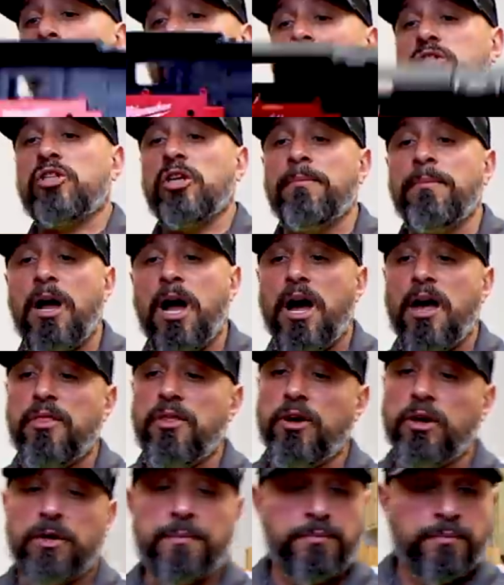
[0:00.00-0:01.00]
What's some
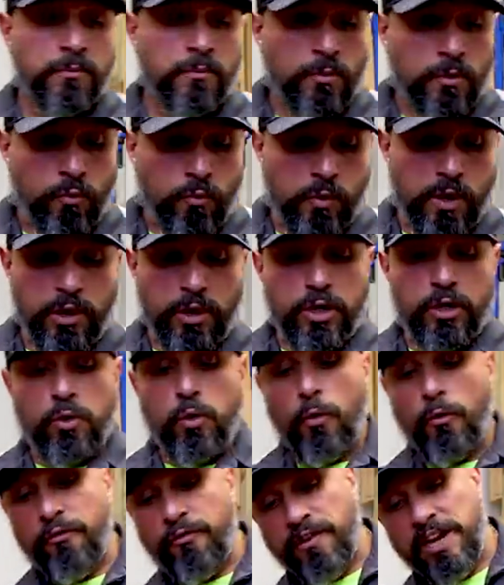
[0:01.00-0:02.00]
other really
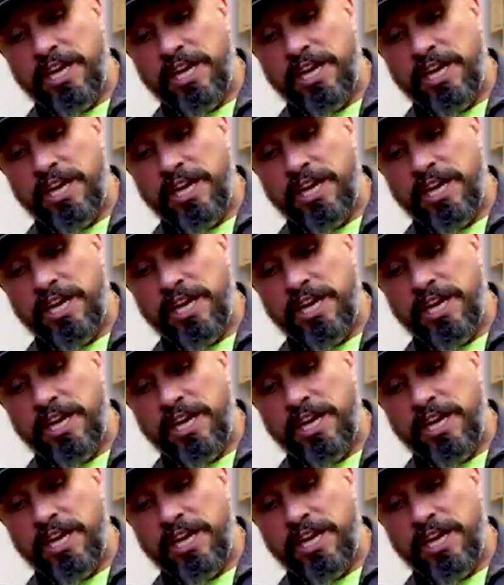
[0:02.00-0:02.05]
cool